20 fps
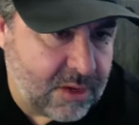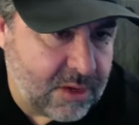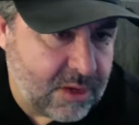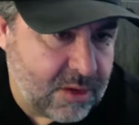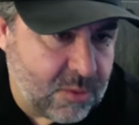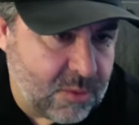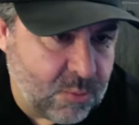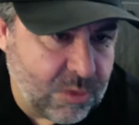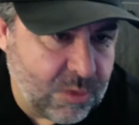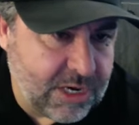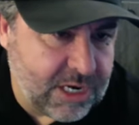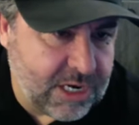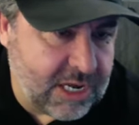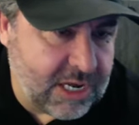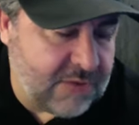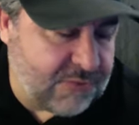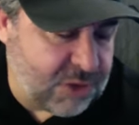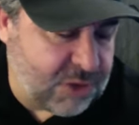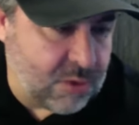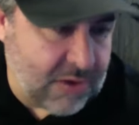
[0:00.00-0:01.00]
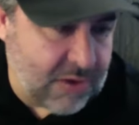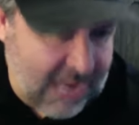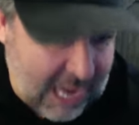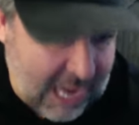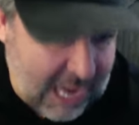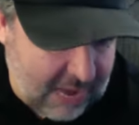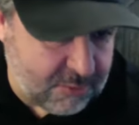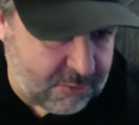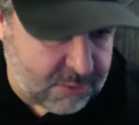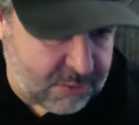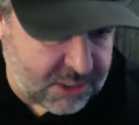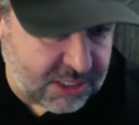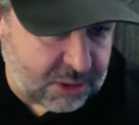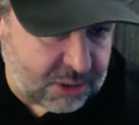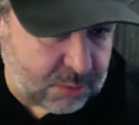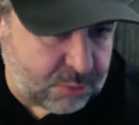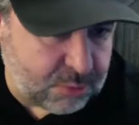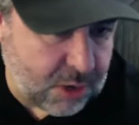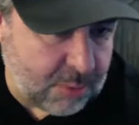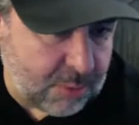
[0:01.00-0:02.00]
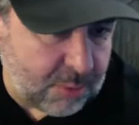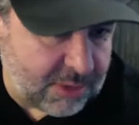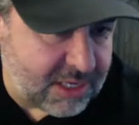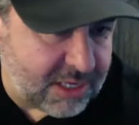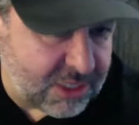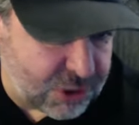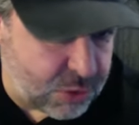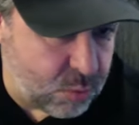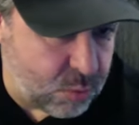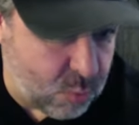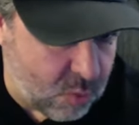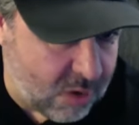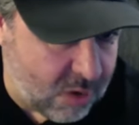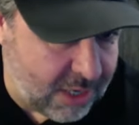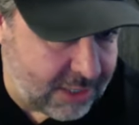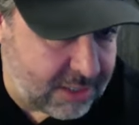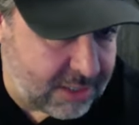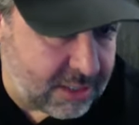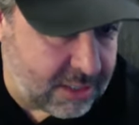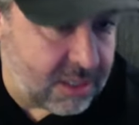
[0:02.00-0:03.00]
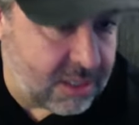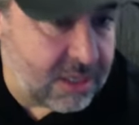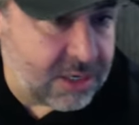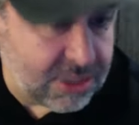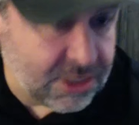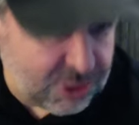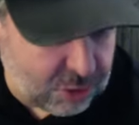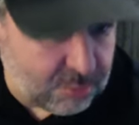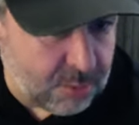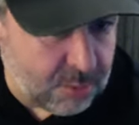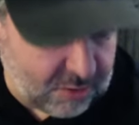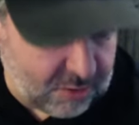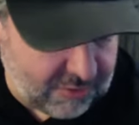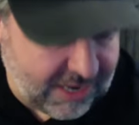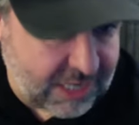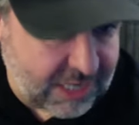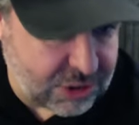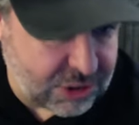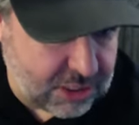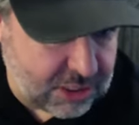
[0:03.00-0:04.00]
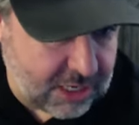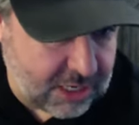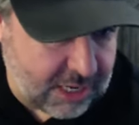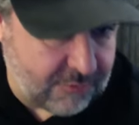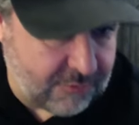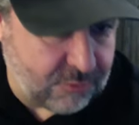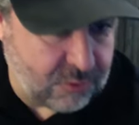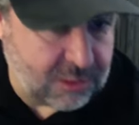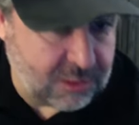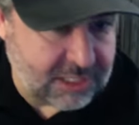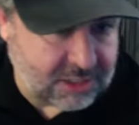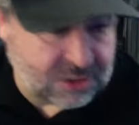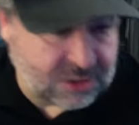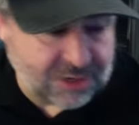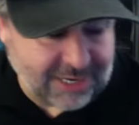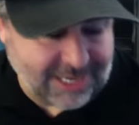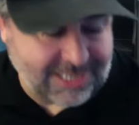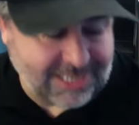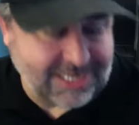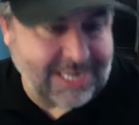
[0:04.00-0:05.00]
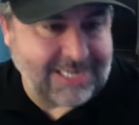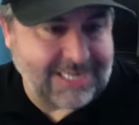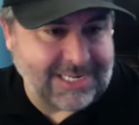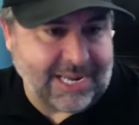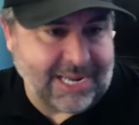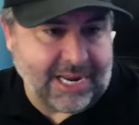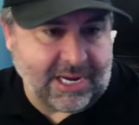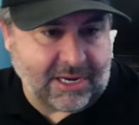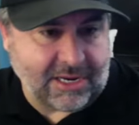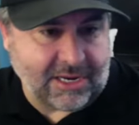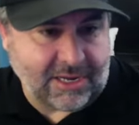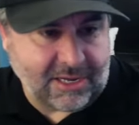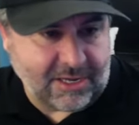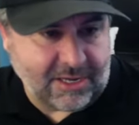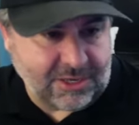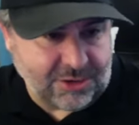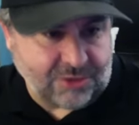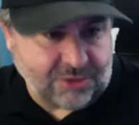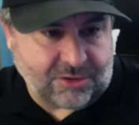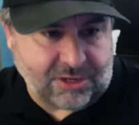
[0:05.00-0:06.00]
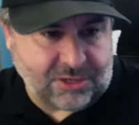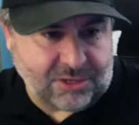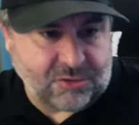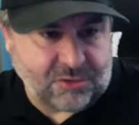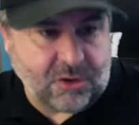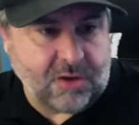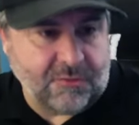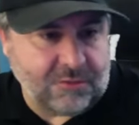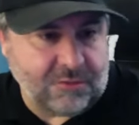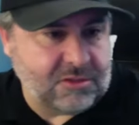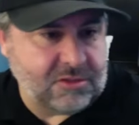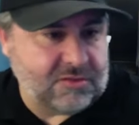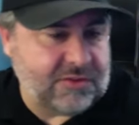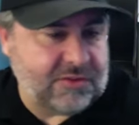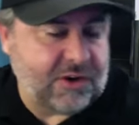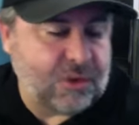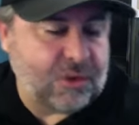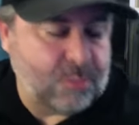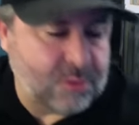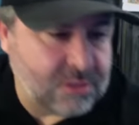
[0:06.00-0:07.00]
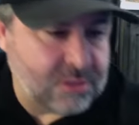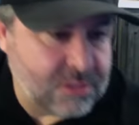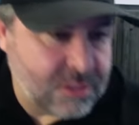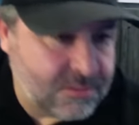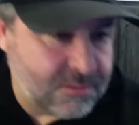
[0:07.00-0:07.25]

if you have a particular property that you want, your motivation level is going to dictate your control of those variables.